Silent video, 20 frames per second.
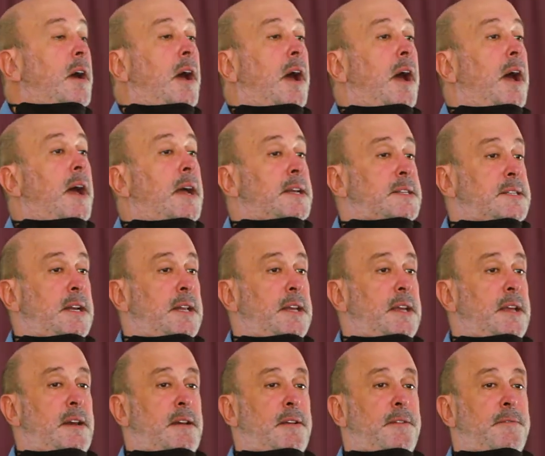Uh, is
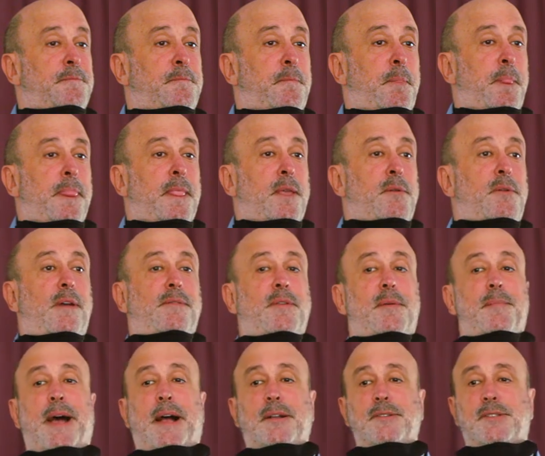here? We have a
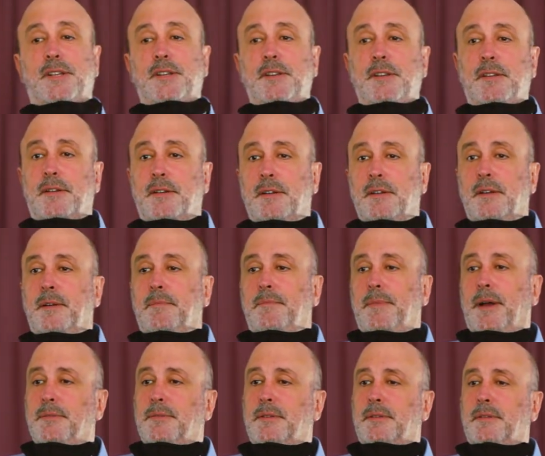mountain,
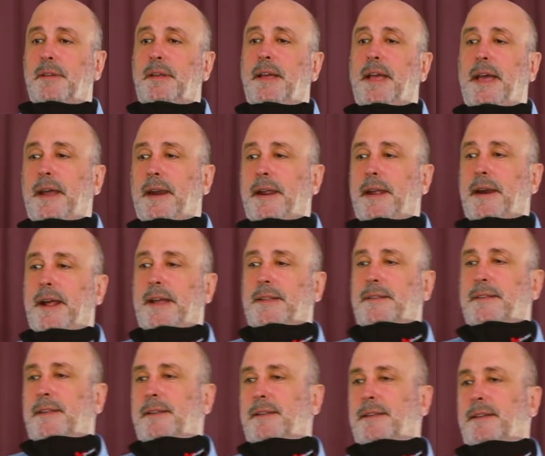Mount
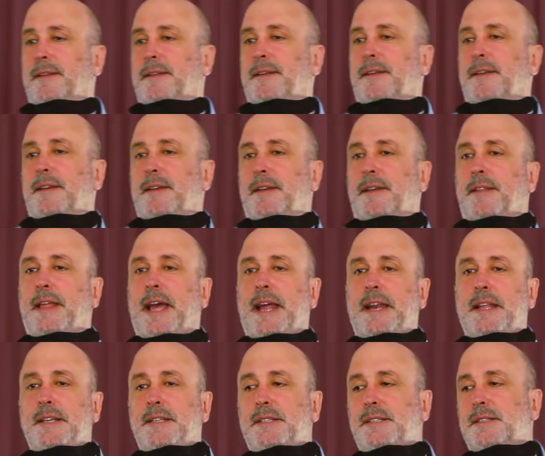Ararat.
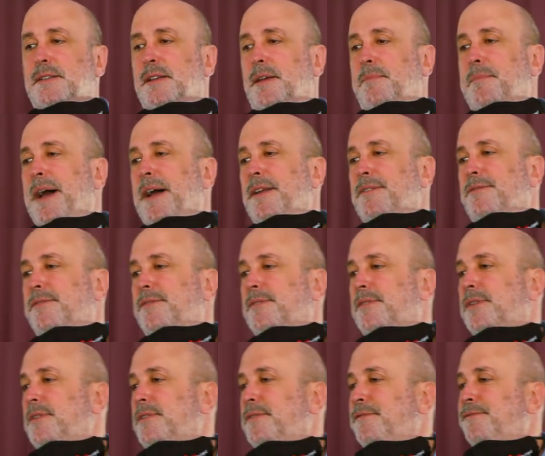That is a
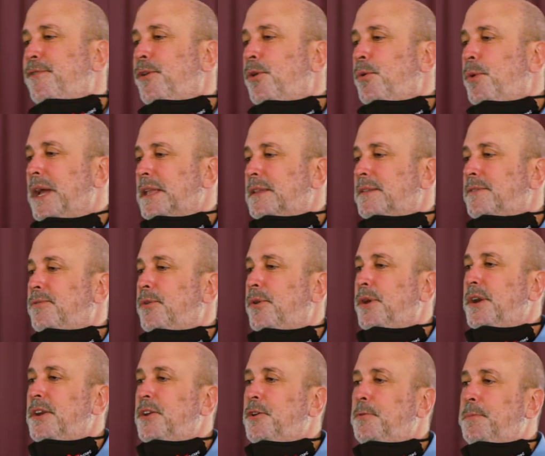mountain for what?
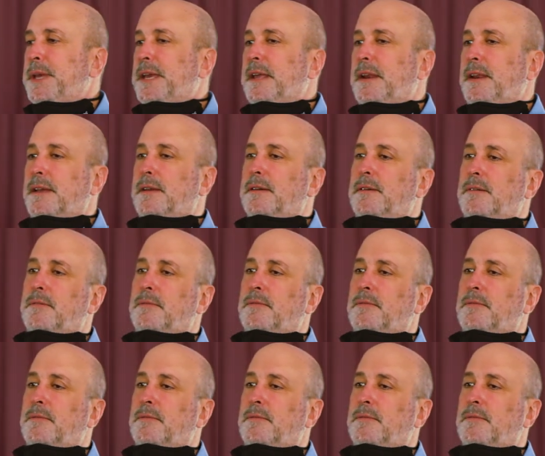For a new beginning.